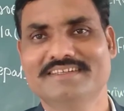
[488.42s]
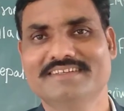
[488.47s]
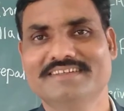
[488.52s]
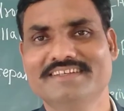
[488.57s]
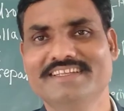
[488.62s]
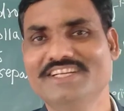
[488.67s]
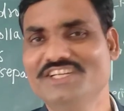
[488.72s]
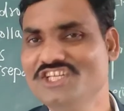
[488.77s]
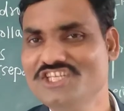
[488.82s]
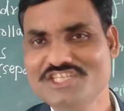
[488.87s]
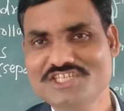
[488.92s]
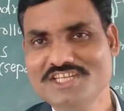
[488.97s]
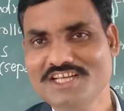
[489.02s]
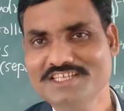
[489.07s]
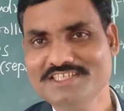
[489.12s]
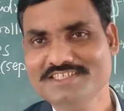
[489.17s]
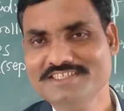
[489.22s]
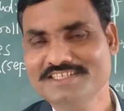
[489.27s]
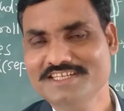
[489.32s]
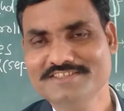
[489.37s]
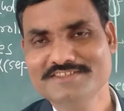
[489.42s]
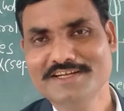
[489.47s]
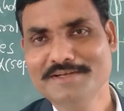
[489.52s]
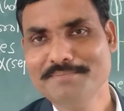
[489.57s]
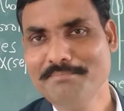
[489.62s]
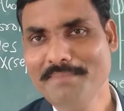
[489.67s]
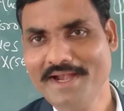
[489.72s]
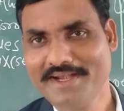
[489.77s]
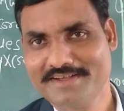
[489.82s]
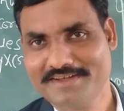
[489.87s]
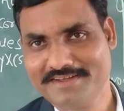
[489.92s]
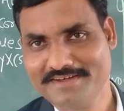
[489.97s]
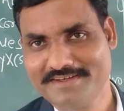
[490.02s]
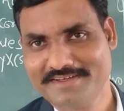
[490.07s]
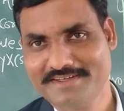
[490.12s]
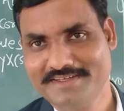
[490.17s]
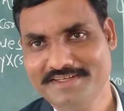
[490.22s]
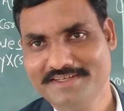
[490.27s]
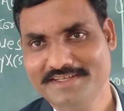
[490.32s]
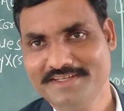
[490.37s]
The distance doesn't matter.
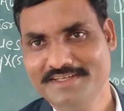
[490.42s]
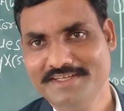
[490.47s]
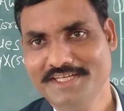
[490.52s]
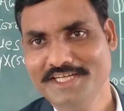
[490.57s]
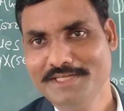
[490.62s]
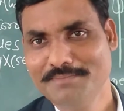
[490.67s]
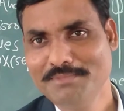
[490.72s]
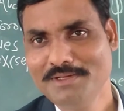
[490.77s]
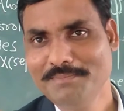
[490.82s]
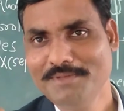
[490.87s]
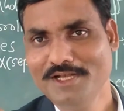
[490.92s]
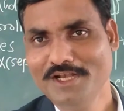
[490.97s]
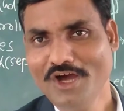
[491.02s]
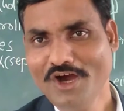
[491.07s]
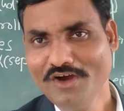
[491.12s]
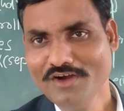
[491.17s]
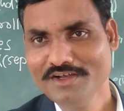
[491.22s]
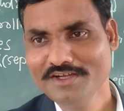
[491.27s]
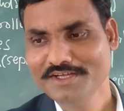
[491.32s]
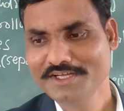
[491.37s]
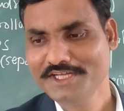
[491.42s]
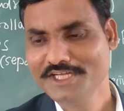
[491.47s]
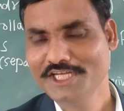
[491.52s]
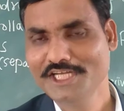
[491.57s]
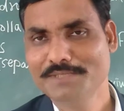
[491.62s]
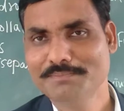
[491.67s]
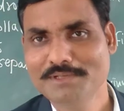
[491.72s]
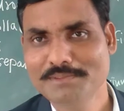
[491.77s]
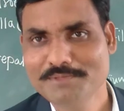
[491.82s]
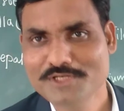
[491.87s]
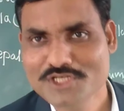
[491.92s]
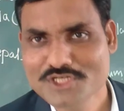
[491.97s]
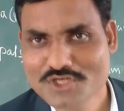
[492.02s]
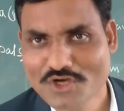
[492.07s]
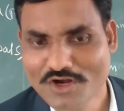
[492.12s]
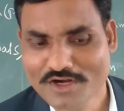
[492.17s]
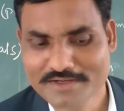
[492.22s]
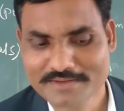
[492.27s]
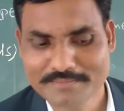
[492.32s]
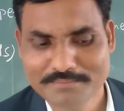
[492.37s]
It may be long, it may be
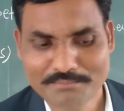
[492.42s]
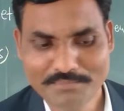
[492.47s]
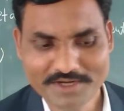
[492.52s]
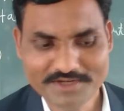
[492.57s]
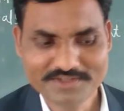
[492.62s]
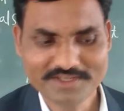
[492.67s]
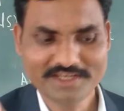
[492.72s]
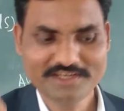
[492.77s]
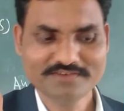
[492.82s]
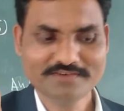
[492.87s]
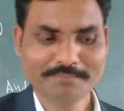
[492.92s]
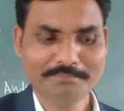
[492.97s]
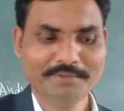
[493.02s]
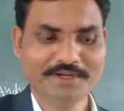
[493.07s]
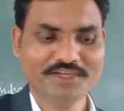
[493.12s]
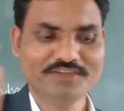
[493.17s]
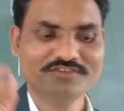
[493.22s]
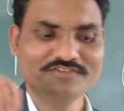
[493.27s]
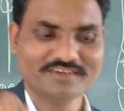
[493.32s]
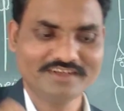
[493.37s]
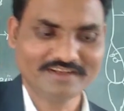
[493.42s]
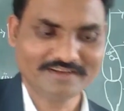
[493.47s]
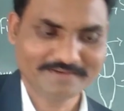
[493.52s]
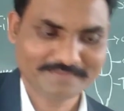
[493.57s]
short, but there is a pedicel.